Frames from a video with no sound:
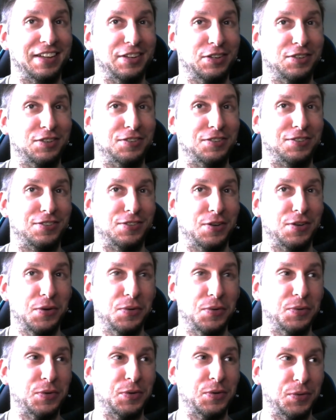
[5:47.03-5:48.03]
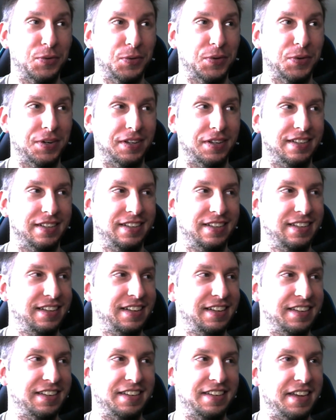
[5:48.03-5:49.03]
That looks so cool
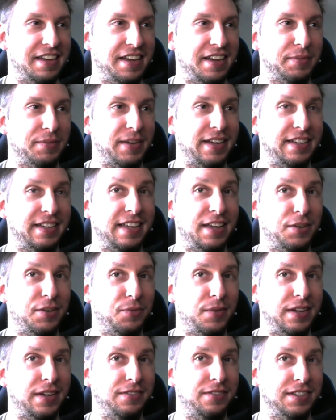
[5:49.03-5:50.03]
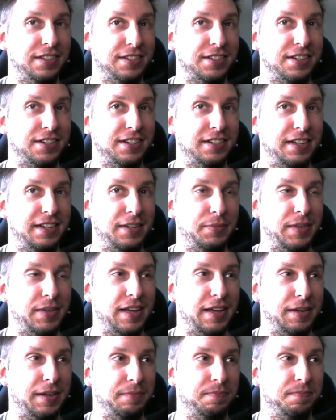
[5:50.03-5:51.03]
damn, I can't wait for this
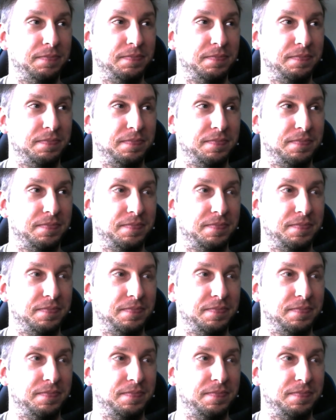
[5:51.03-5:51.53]
goddamn game.